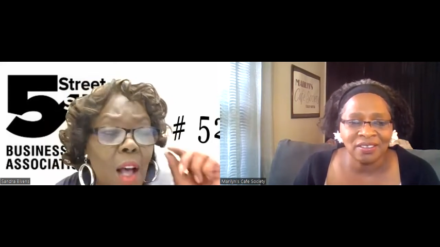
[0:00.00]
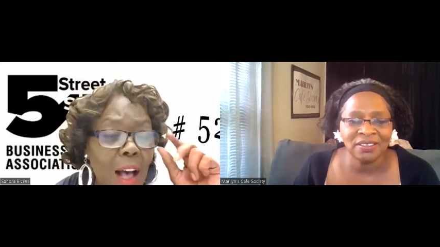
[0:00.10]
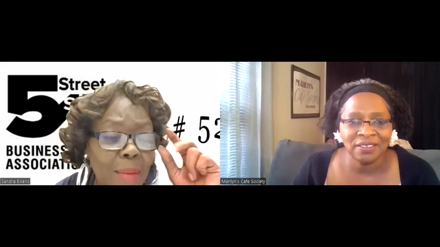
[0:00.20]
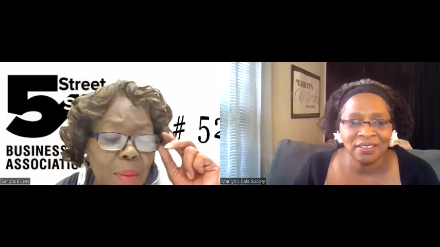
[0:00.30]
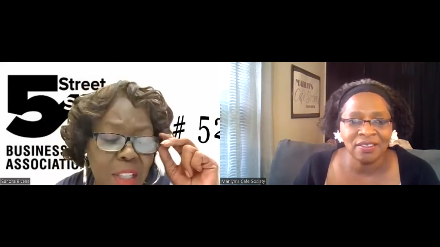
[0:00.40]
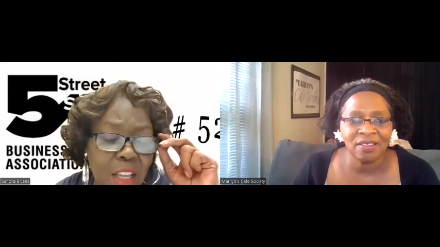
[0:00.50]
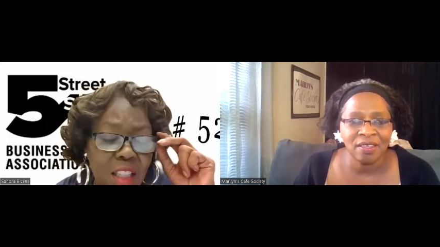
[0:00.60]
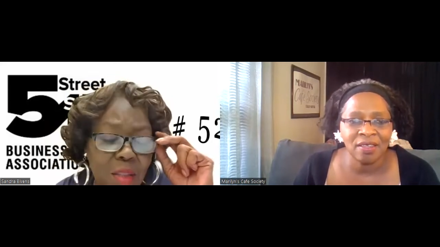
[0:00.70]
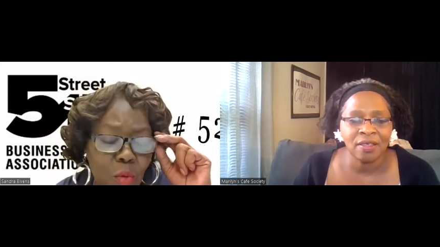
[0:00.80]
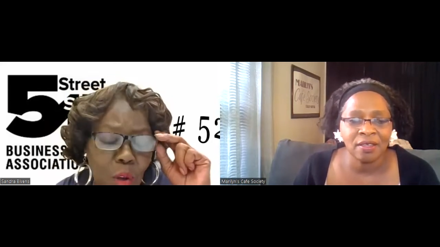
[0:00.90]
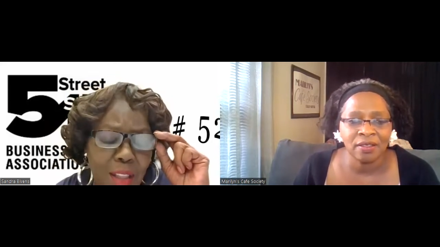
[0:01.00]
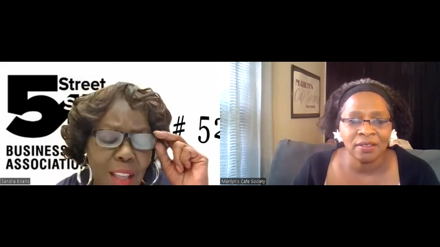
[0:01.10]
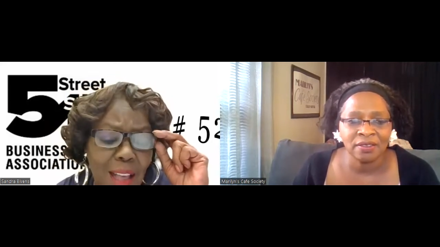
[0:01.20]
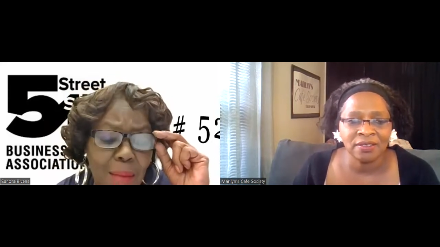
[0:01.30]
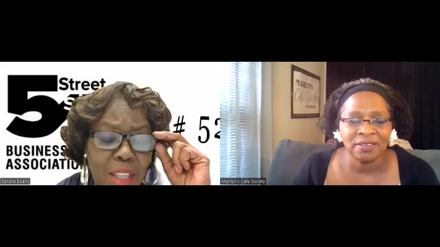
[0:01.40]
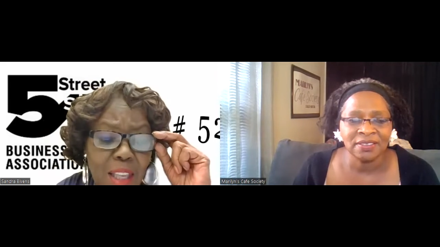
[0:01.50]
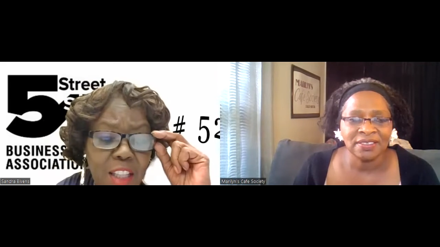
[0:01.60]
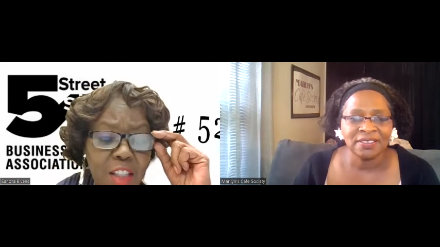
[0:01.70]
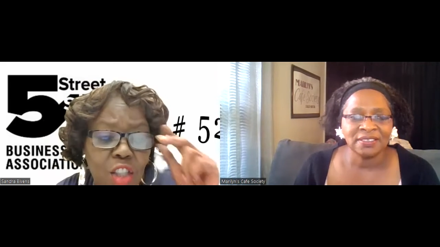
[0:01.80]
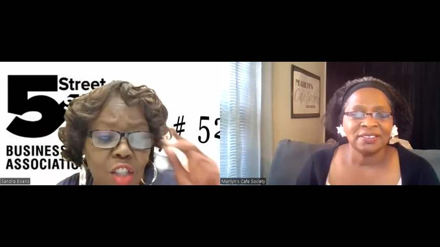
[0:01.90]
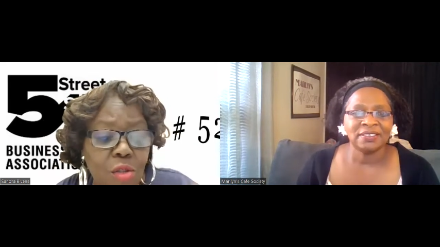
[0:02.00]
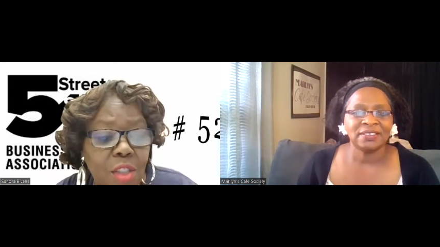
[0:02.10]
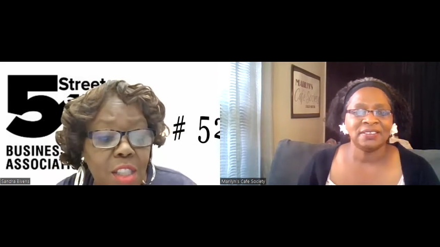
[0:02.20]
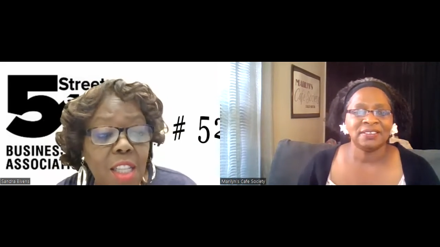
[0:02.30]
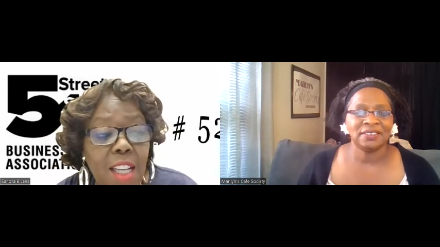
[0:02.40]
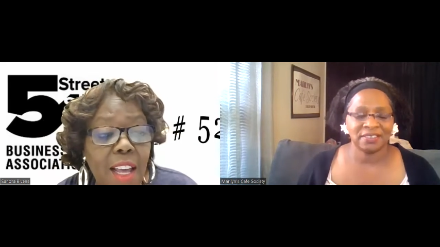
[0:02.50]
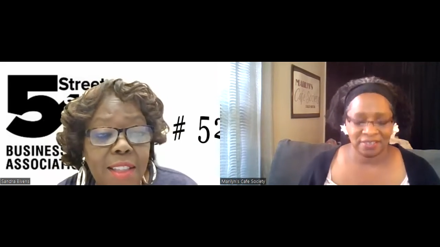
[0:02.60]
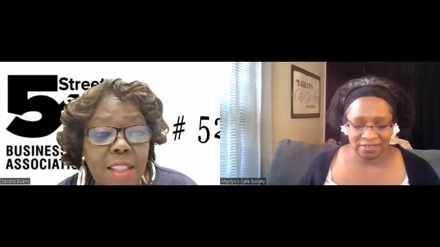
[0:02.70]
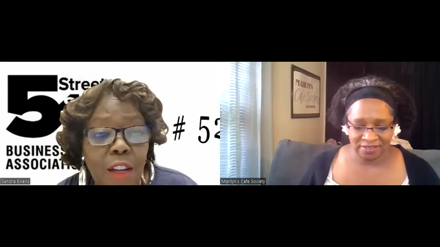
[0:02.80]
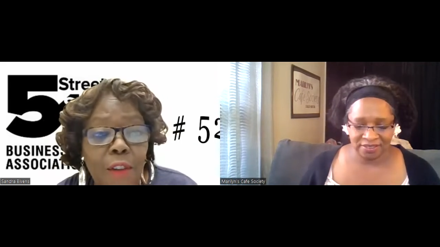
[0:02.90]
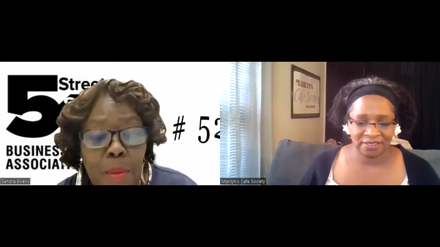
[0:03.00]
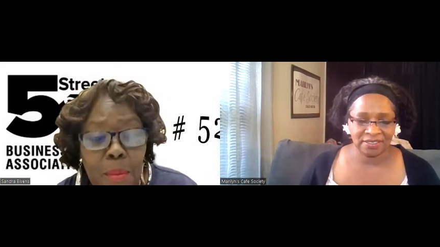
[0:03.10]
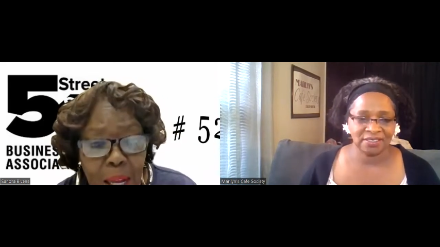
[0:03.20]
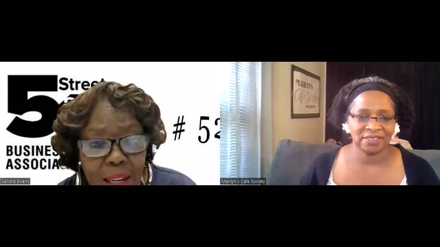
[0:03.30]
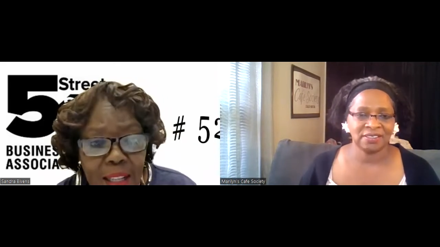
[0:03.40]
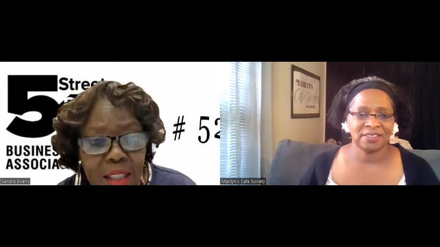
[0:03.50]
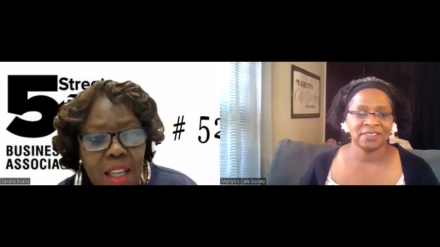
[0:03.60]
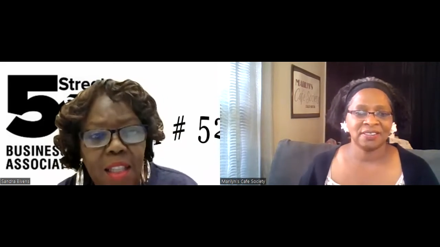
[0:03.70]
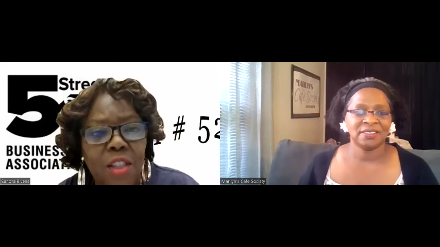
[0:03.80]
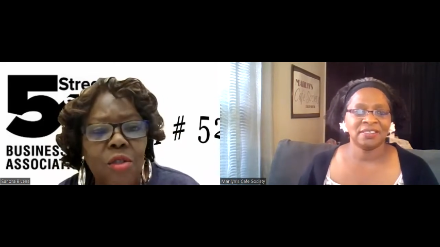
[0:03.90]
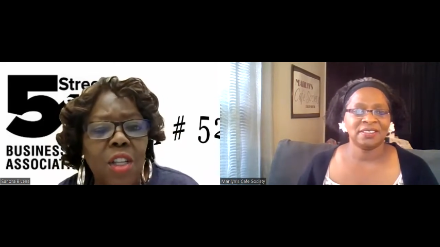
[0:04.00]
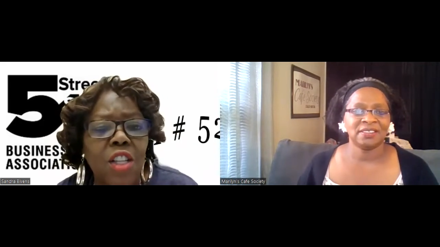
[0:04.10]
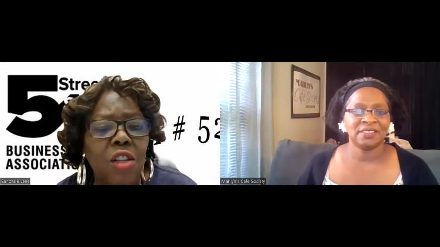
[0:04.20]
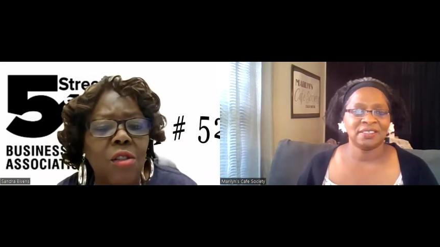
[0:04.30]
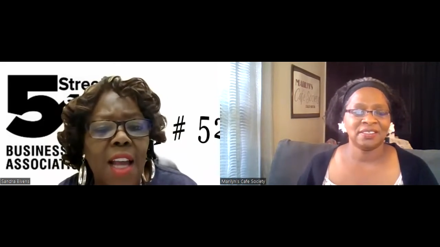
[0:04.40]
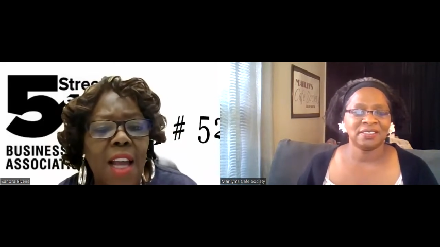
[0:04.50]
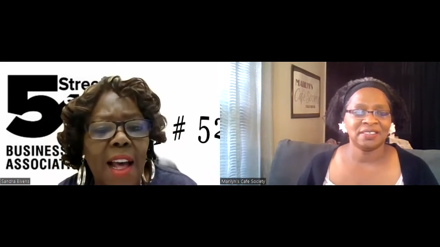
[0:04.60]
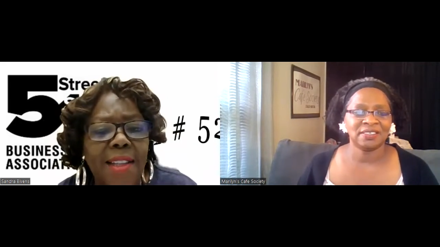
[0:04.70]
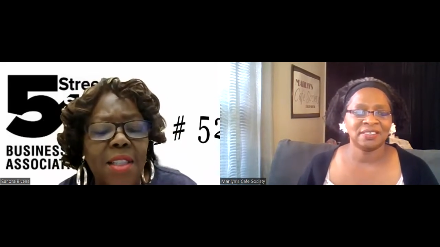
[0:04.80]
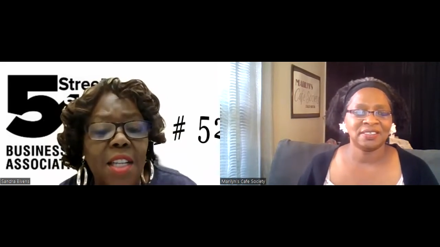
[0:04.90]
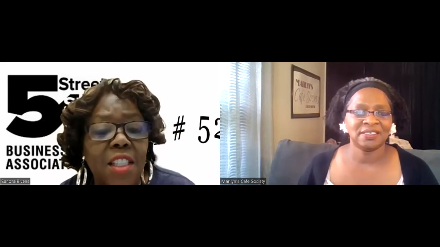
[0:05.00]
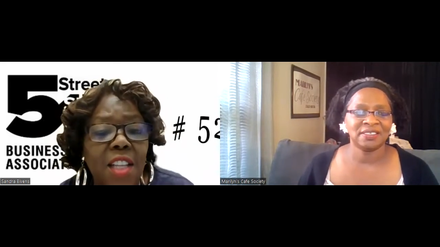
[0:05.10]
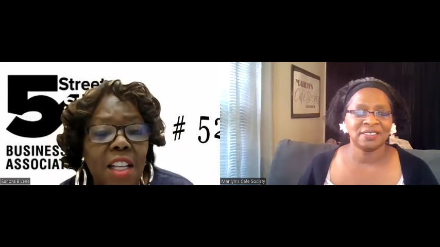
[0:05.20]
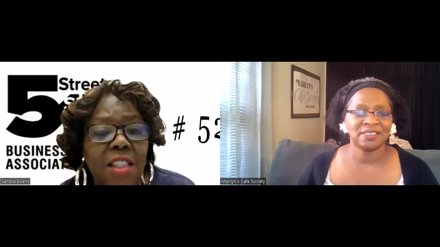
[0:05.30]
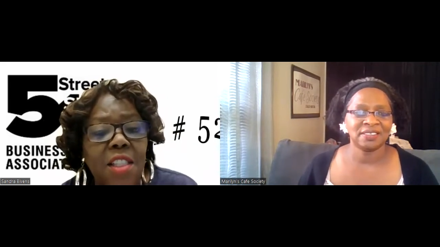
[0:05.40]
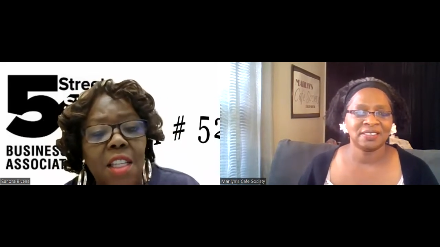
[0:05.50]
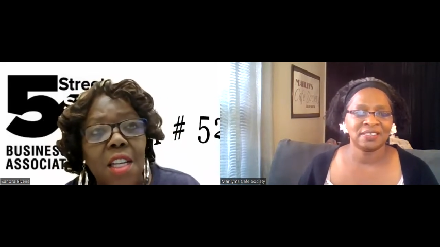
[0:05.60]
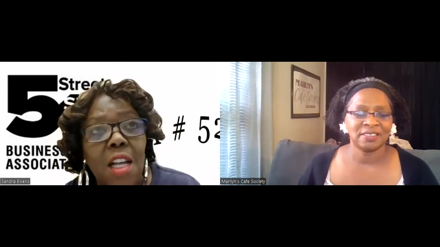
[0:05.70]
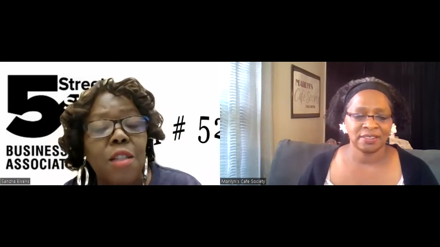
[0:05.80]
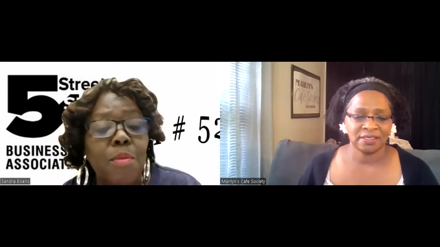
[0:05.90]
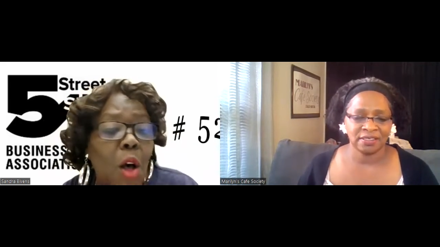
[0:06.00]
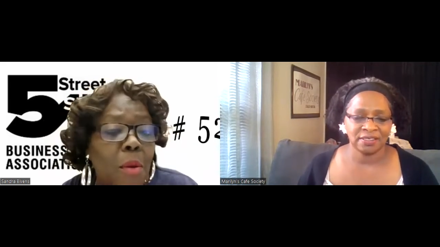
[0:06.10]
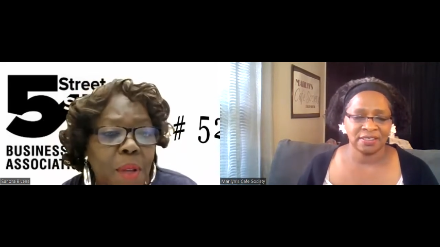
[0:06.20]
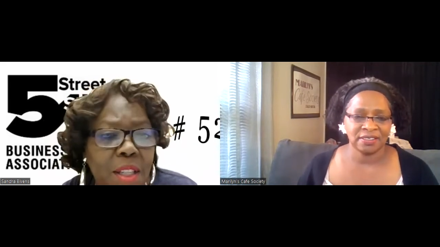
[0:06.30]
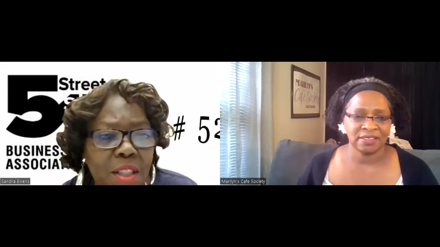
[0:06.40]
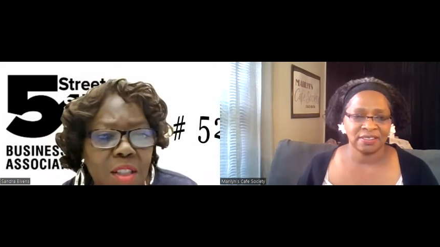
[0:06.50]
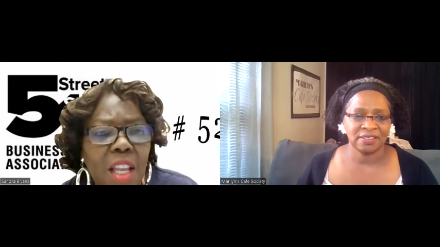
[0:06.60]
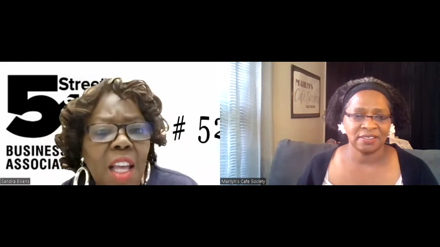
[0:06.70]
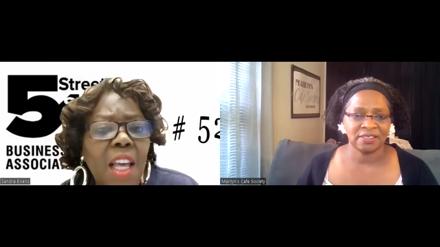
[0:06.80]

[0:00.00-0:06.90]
Speaker 1: I mean, because one thing I began to do, the city has different monies that you can utilize, such as the uh, small business